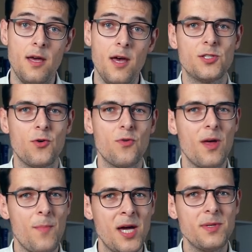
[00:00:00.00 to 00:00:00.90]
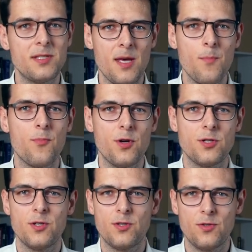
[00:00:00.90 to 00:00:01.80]
So there might be some
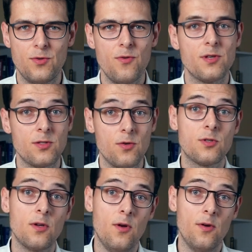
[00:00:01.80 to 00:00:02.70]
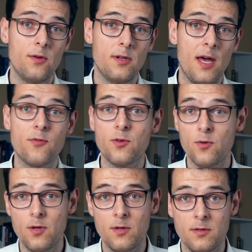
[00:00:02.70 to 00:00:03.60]
pressure to do the social audit after
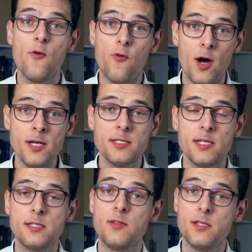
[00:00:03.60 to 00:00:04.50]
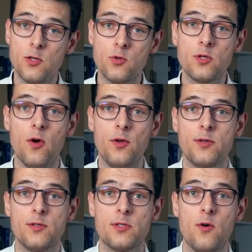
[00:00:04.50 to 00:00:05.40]
all. For us as the social
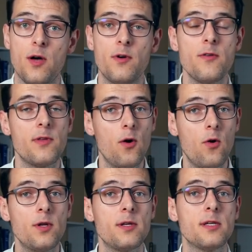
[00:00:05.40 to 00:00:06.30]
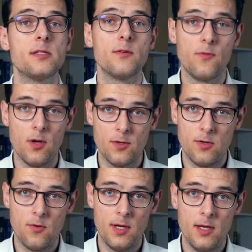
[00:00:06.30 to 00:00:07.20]
auditors, however, the audit is
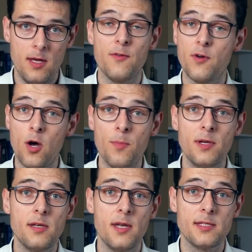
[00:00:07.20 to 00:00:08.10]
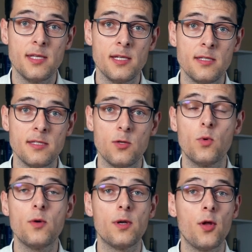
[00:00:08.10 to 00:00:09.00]
voluntary. If a company denies access,
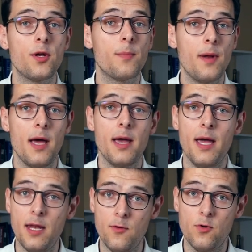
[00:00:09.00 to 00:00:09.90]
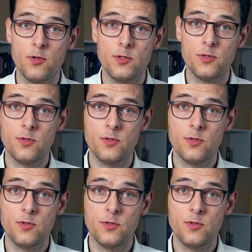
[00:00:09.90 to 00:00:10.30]
we will not apply any force.